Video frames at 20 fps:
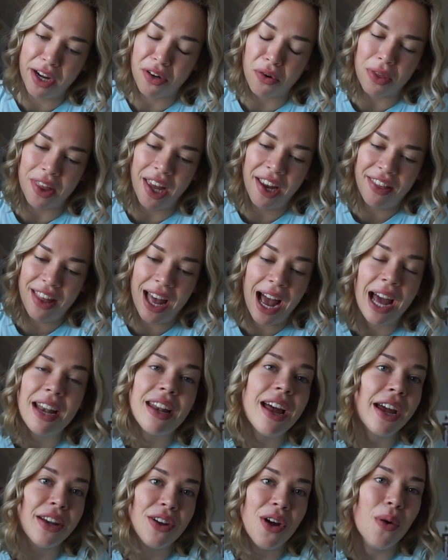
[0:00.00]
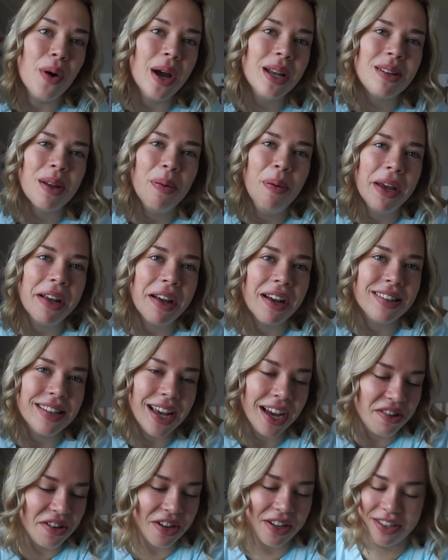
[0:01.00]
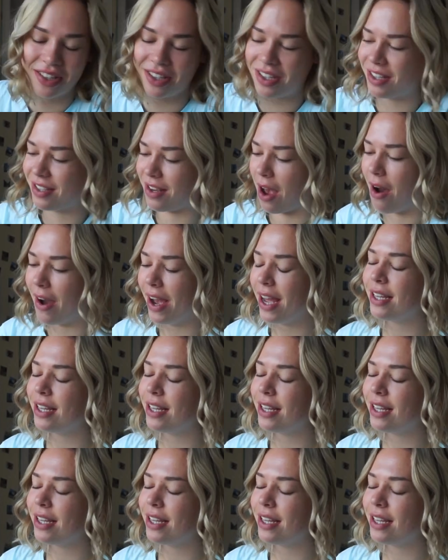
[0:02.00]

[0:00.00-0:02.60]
I don't think that, I know it because I just saw